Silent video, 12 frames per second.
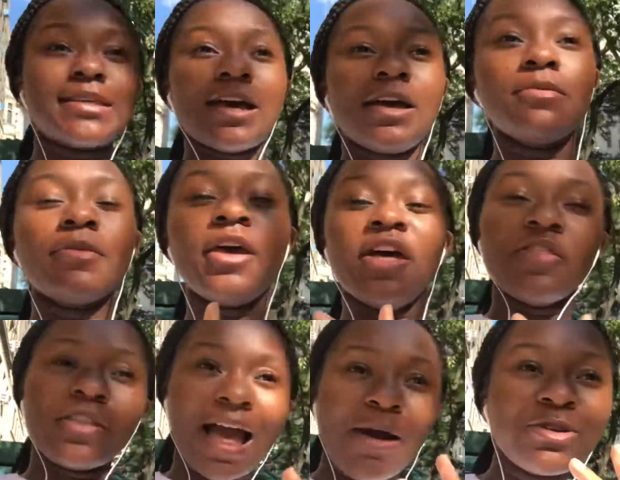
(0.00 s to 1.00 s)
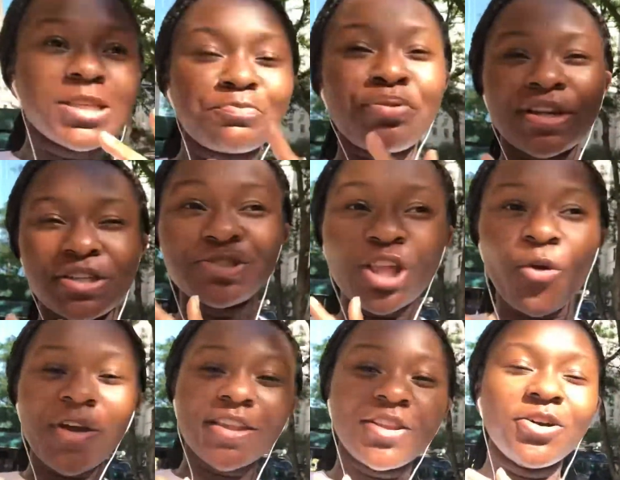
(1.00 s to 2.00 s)
time i was pretty
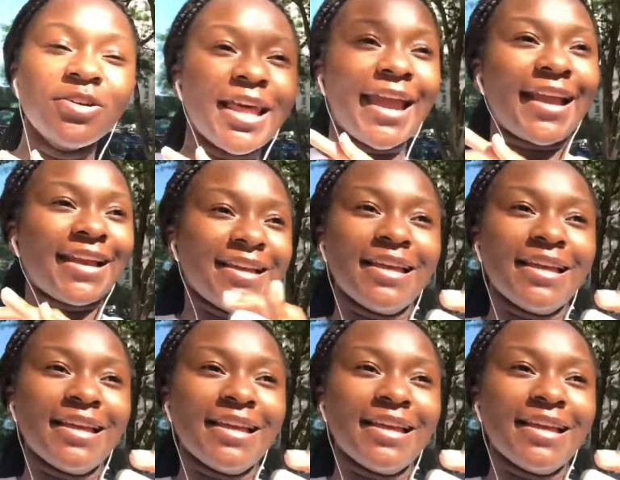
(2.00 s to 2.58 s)
stoic though like